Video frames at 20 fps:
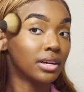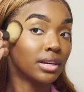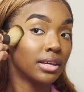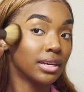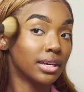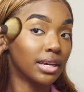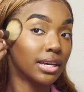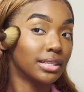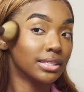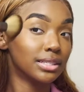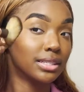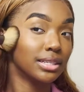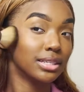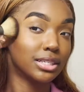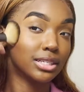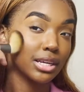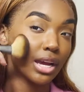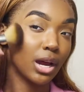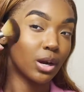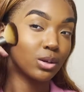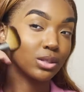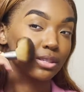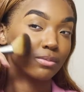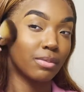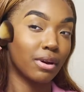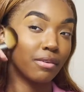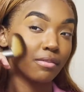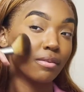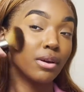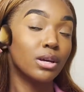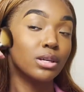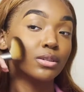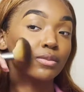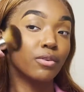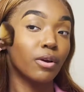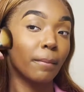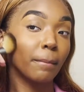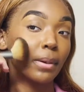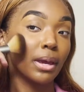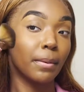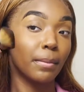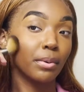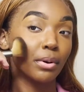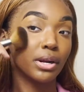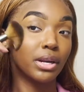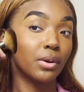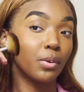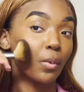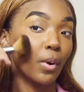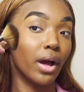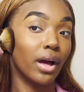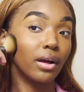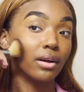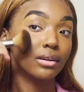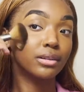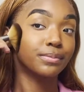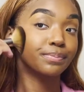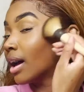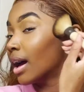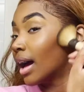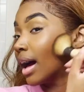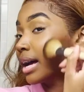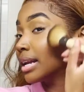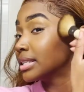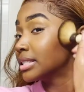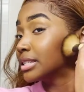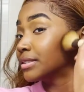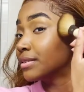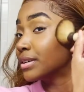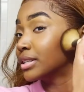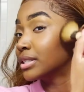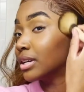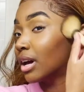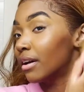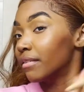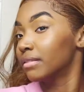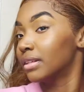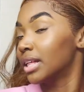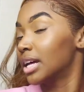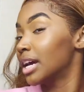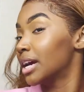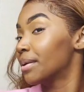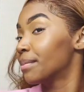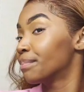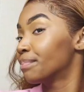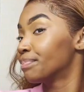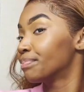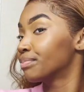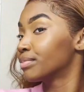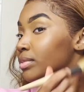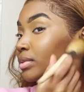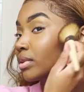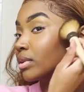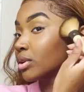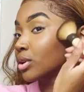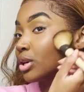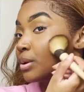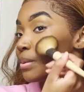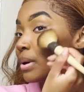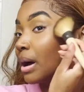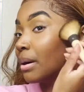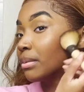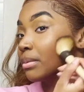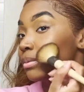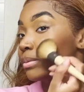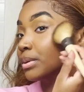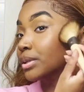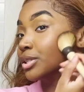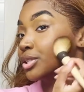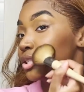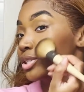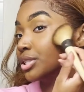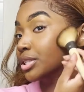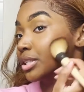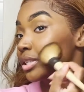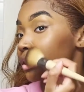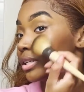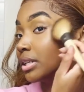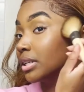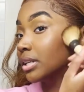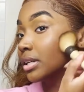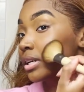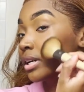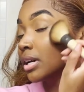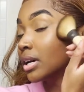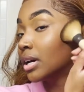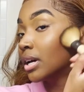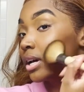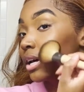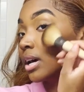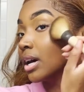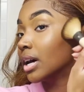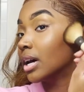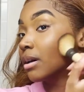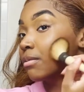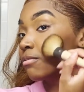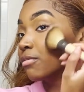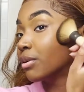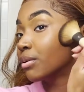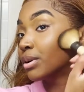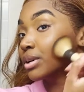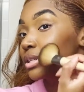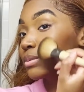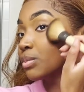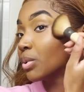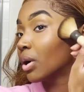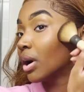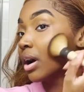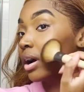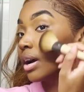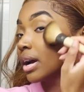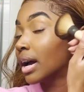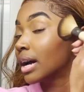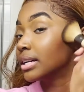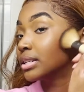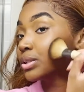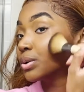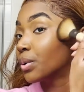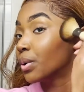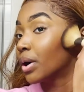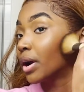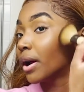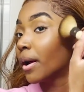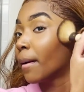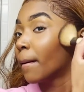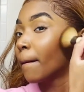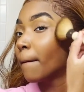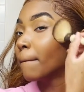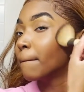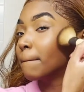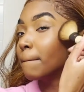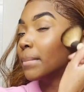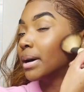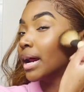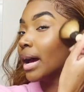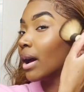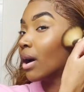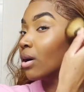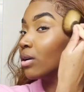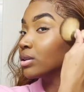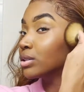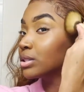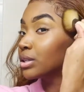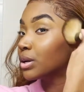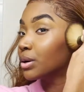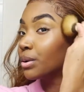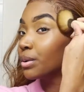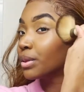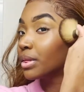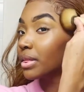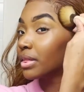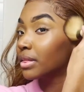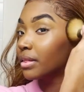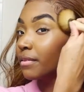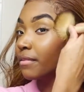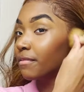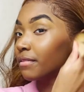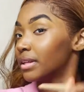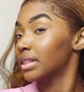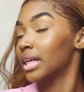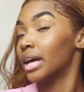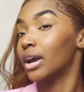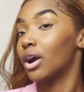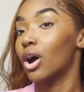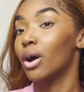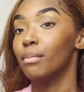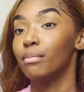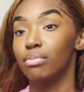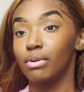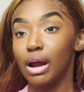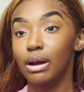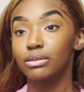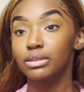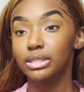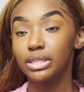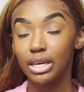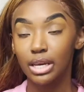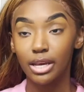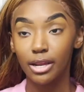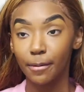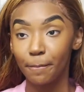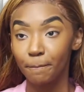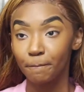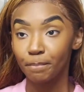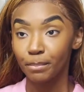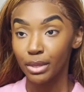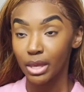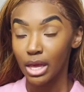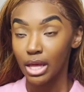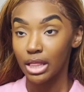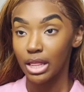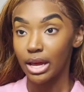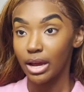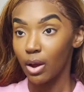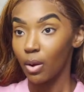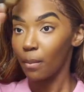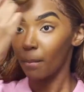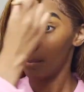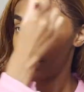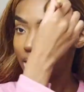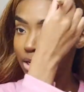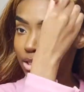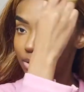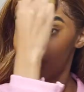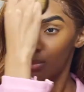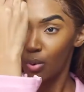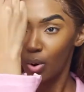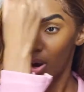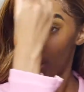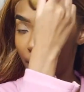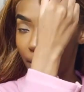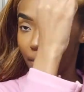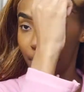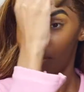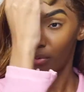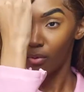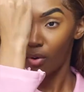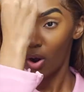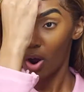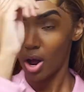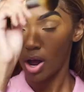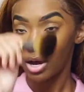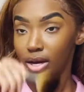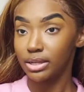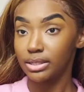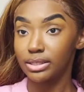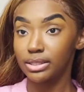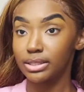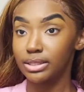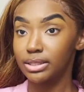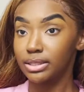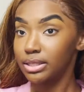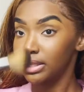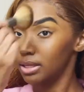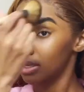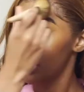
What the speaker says: gets the shadows in my face for me pretty well. Honestly, for a soft glam, you probably should focus more on contour, but I also feel like on brown skin, a much more bronzed